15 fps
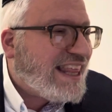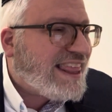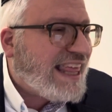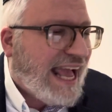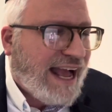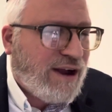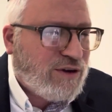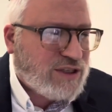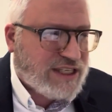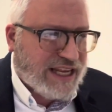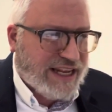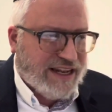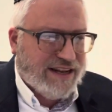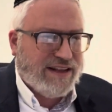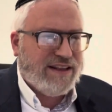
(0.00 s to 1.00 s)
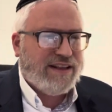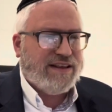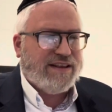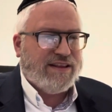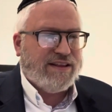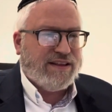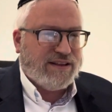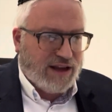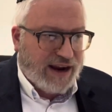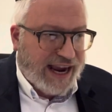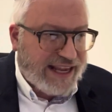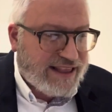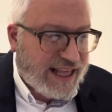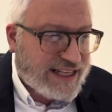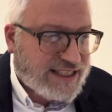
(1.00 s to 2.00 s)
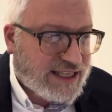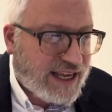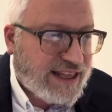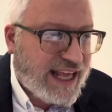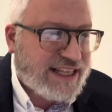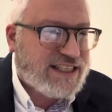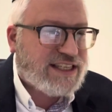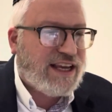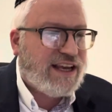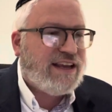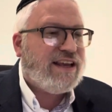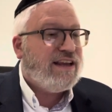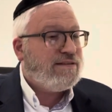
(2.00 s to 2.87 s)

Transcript: thousand. All right, that's a, that's a,